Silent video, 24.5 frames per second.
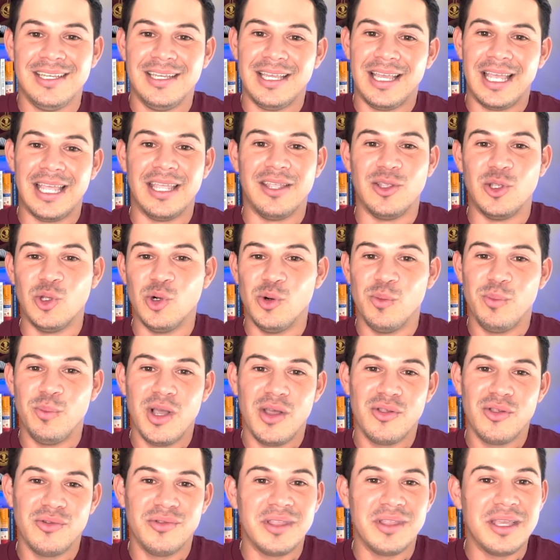hey, you don't
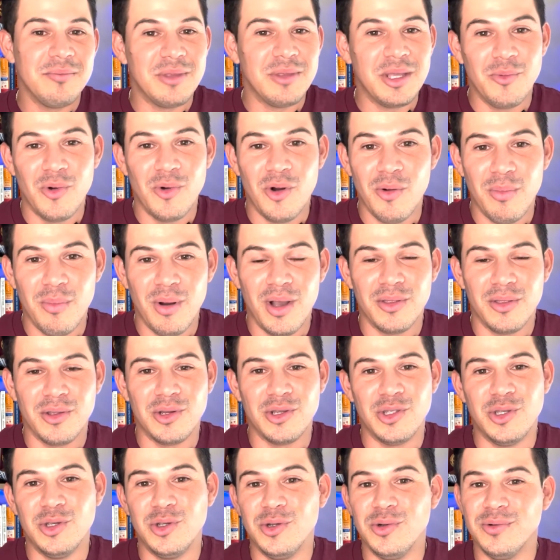bother them, they won't bother
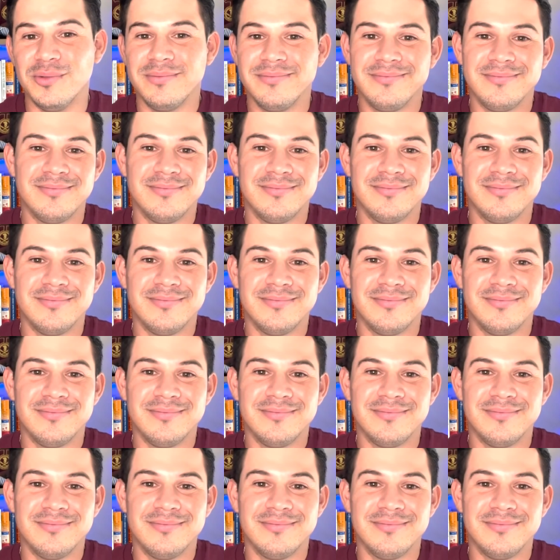you.